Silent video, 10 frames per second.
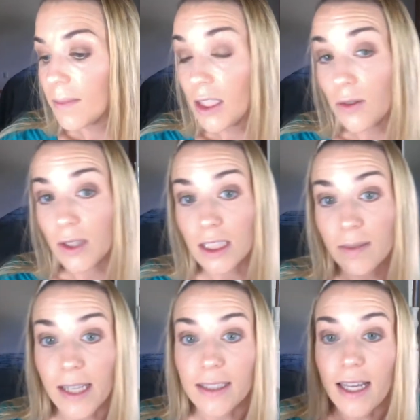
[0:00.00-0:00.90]
going to use this
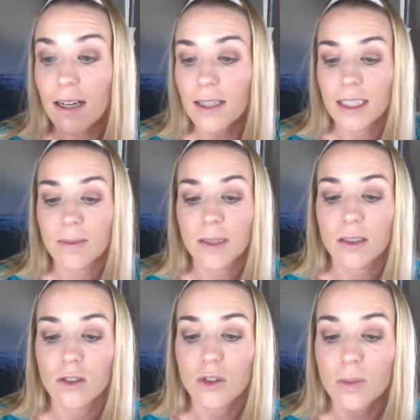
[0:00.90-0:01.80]
mascara that's
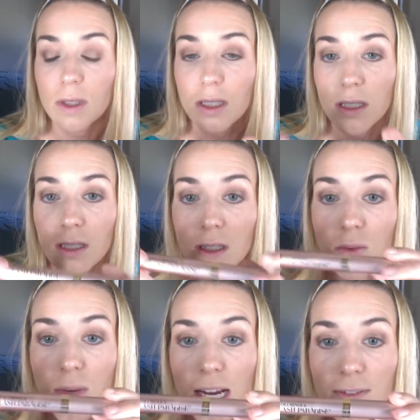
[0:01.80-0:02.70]
been super
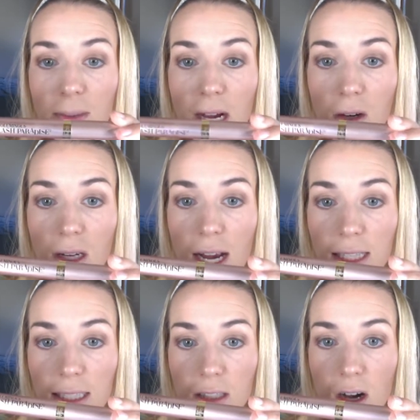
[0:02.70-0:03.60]
raved about,
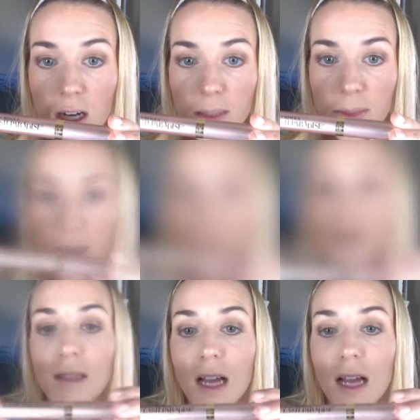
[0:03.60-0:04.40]
highly talked about.